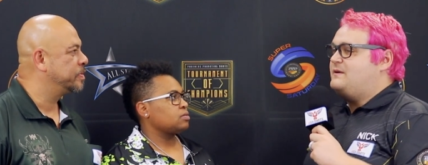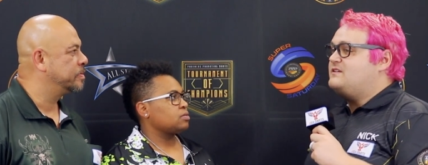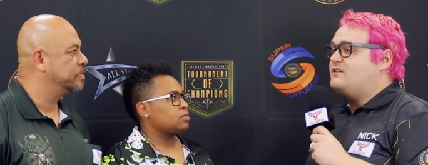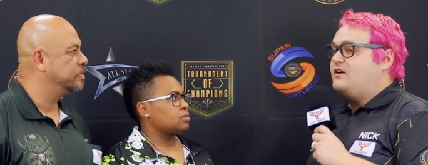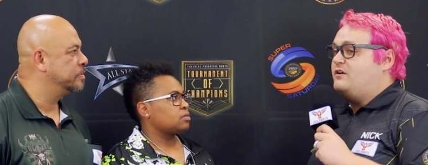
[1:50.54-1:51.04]
Speaker 1: compared
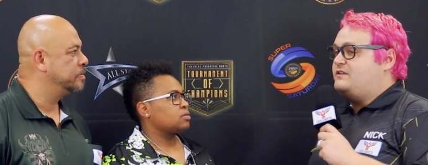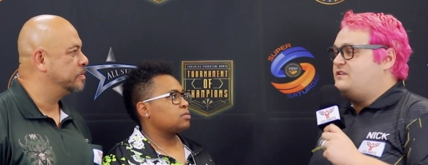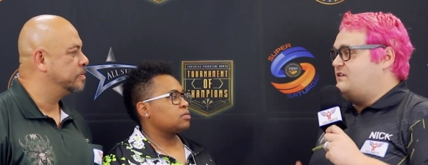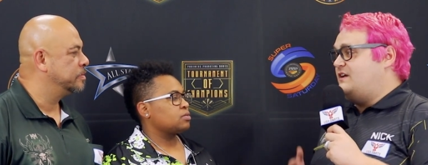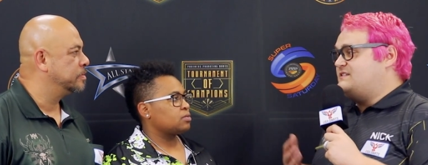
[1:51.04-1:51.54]
to all
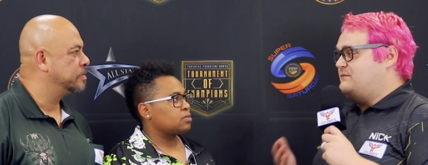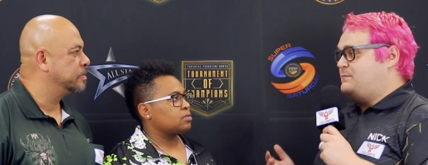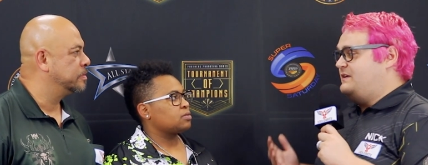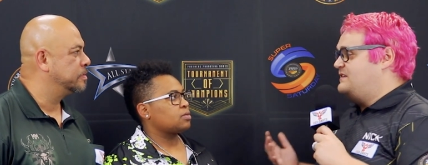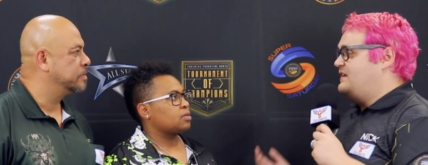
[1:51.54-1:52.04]
the you guys have
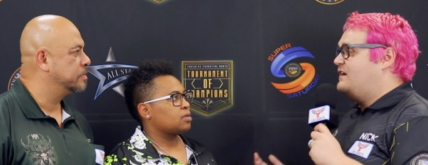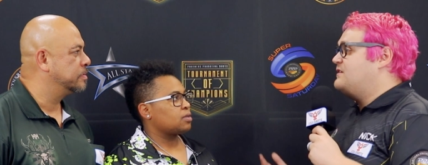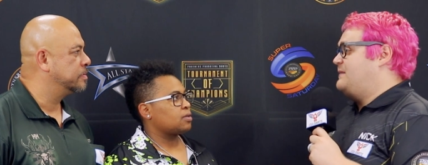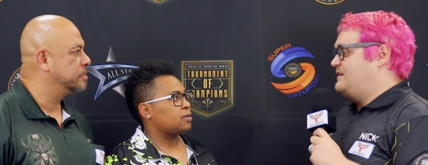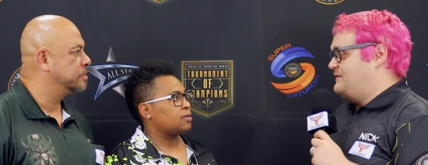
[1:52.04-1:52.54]
played in the
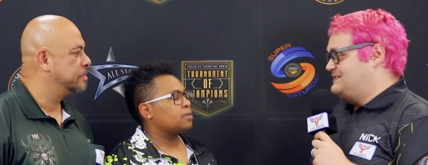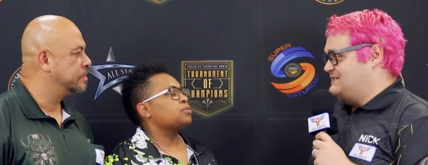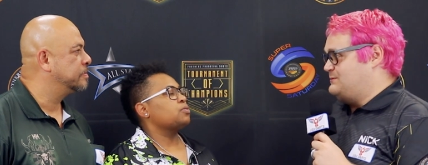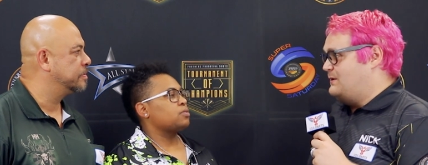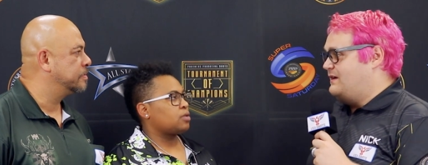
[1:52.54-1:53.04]
other main events
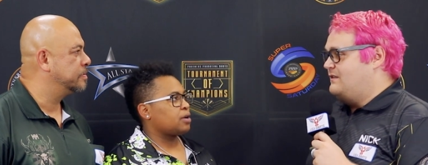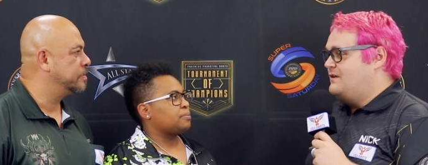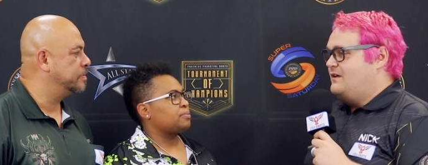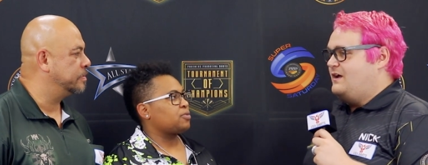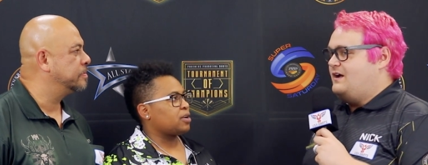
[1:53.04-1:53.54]
as well?
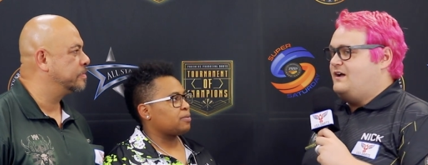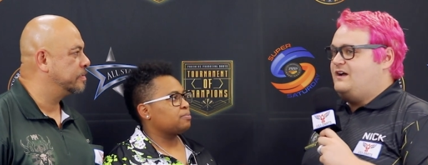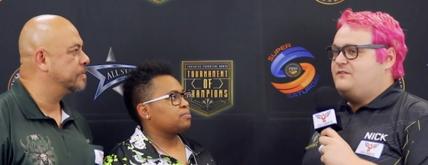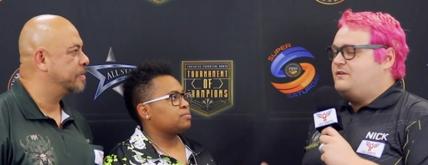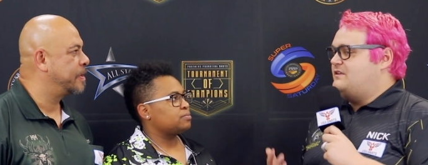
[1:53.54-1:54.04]
Uh,
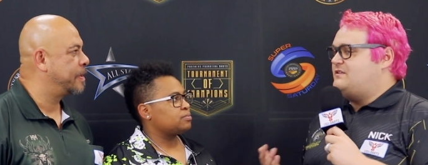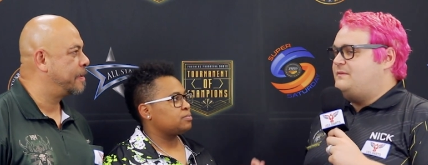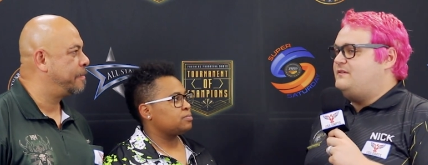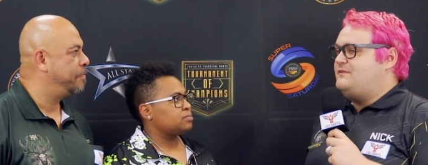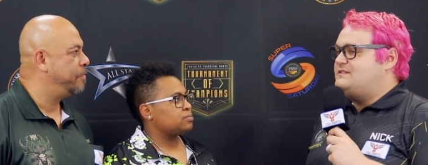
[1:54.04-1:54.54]
out of all the other
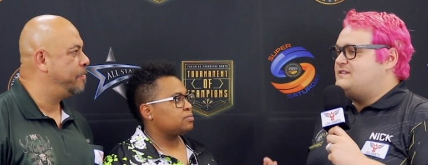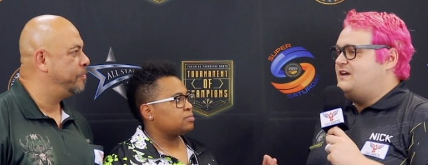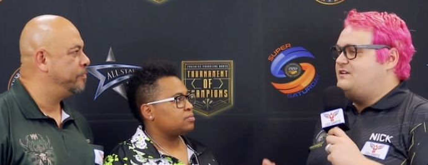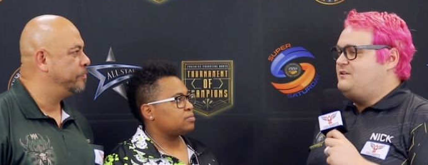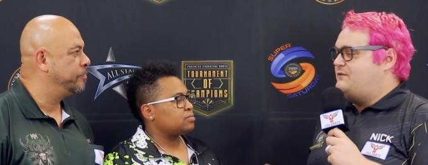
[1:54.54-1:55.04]
main events,
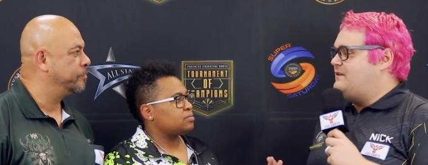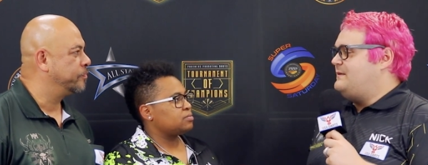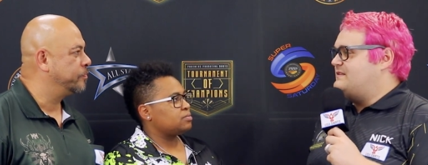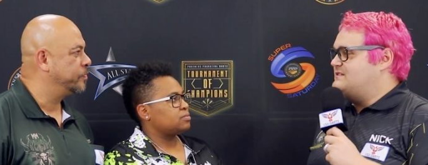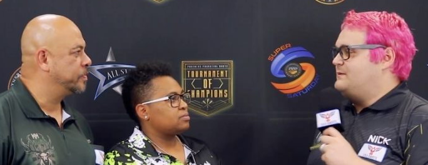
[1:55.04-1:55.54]
how did you feel
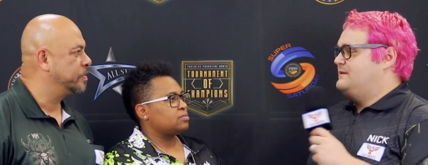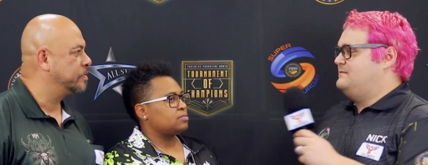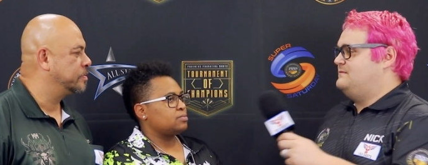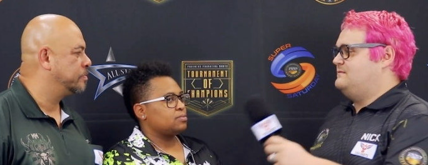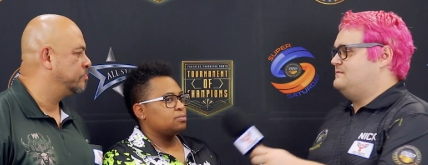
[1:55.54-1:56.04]
about this one?
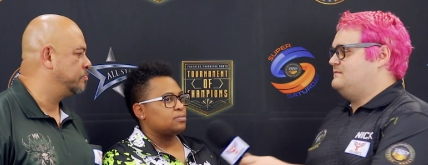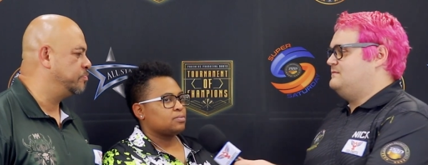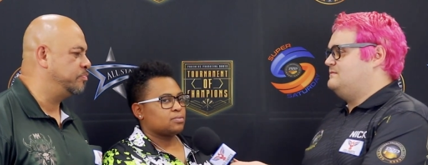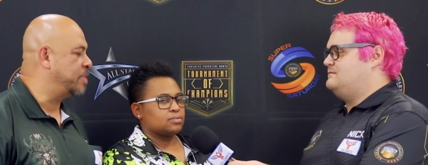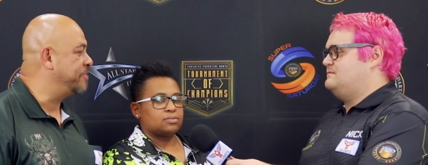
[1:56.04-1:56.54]

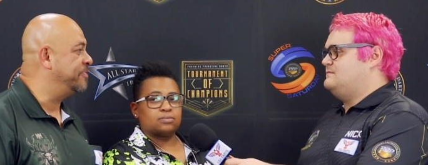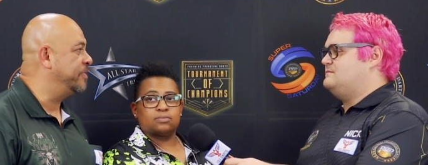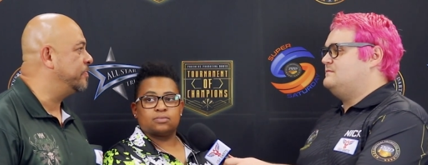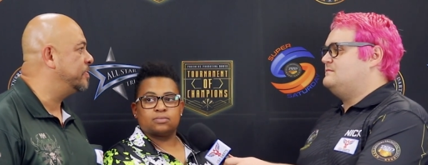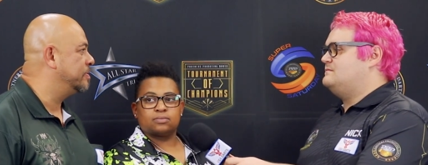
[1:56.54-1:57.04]
Speaker 2: my
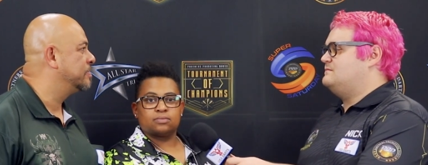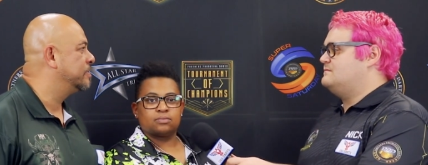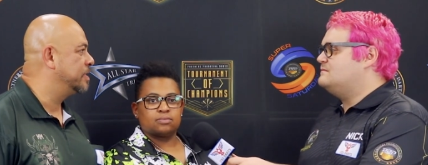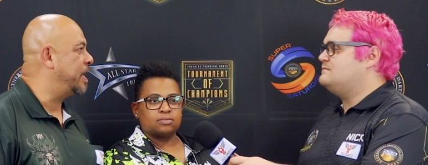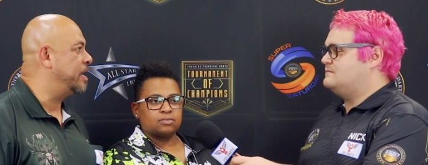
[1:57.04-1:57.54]
favorite.
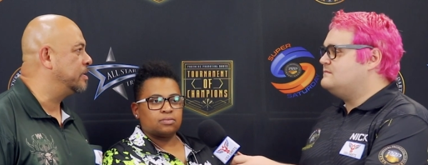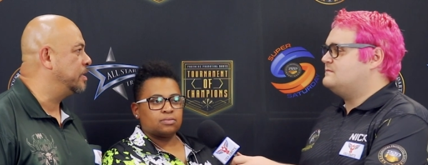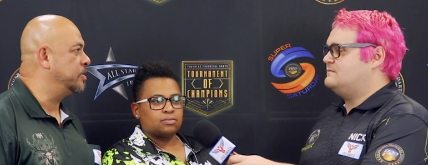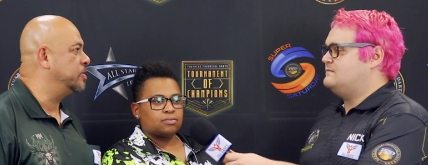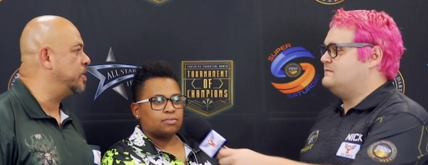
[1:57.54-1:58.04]
Yeah,
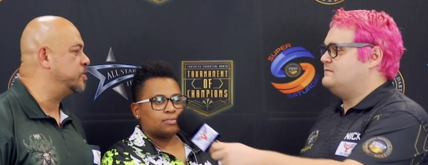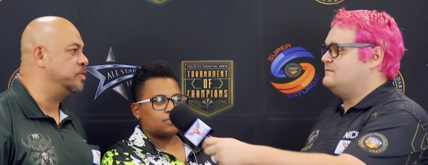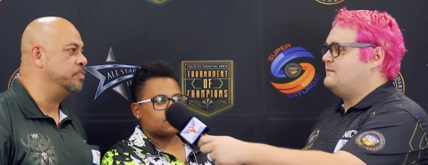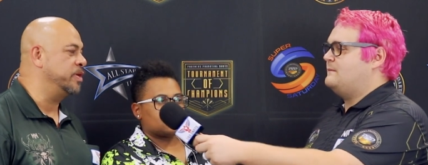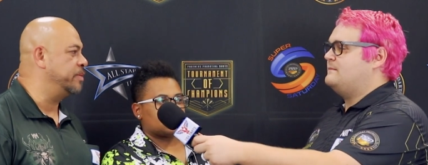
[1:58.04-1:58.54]
they, they
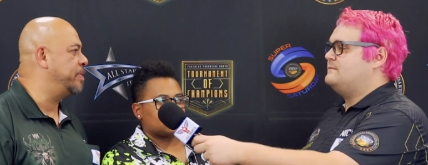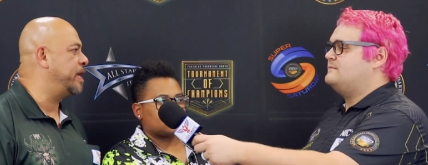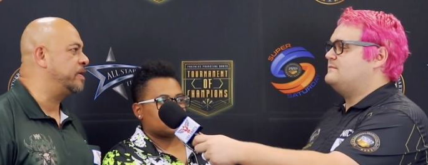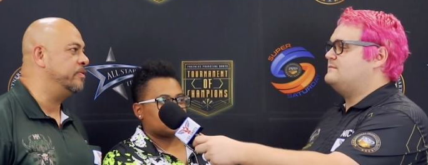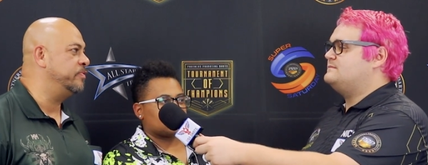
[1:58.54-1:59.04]
should bring it
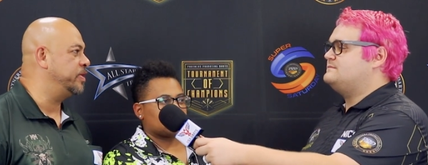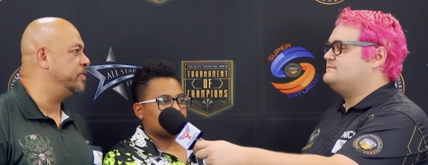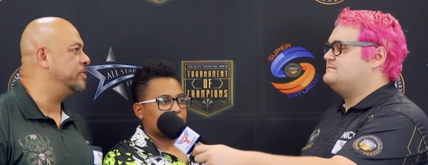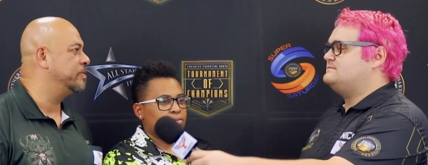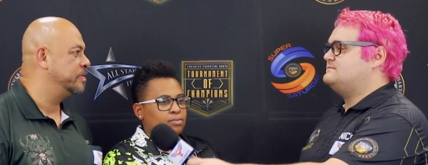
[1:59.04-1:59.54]
back every
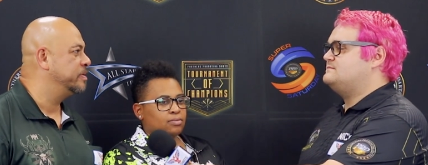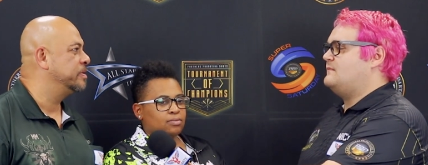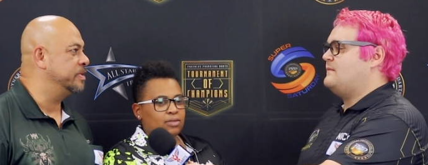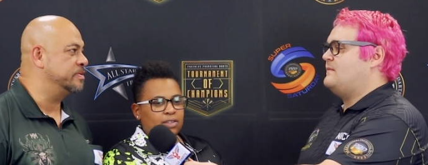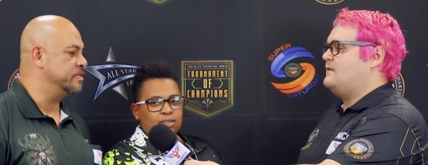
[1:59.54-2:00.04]
year.
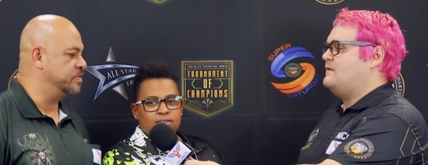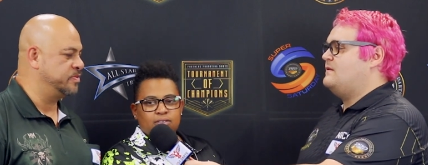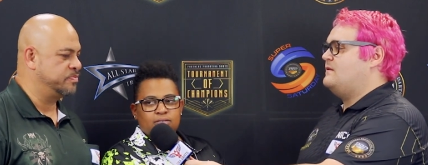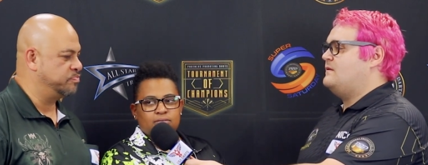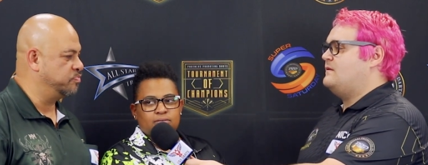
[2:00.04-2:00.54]
This
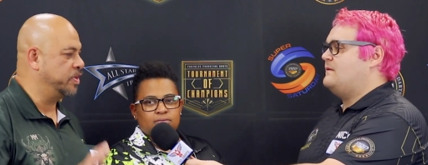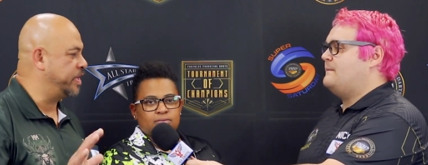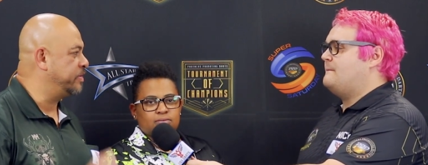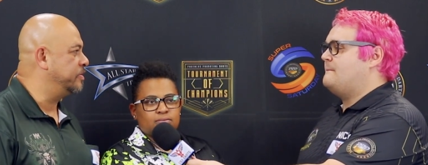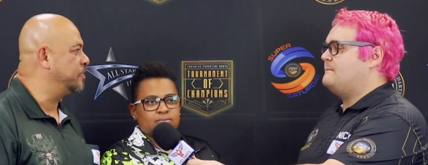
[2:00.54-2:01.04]
is
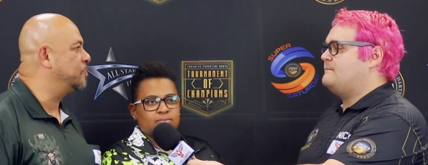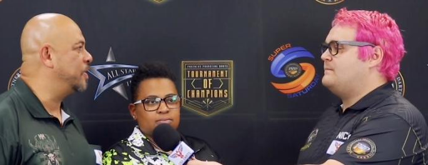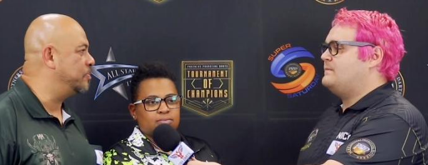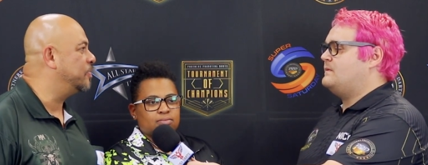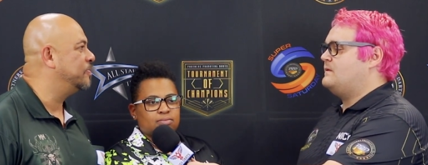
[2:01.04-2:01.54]
like
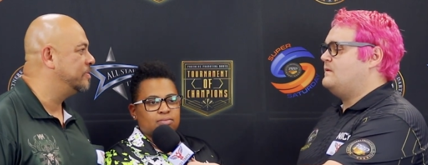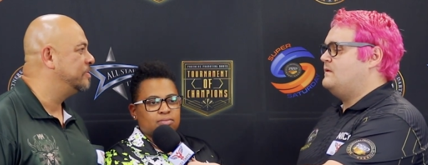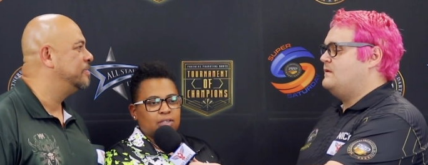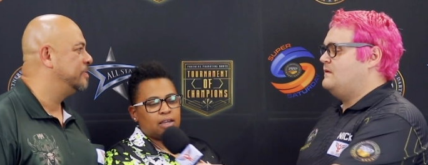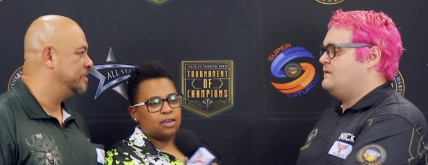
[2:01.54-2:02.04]
incredible.
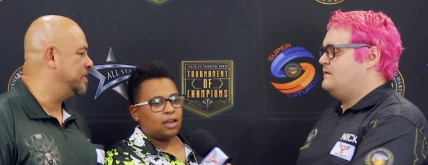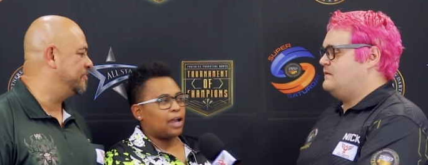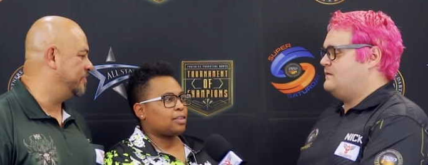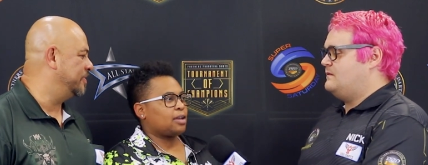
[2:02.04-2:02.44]
I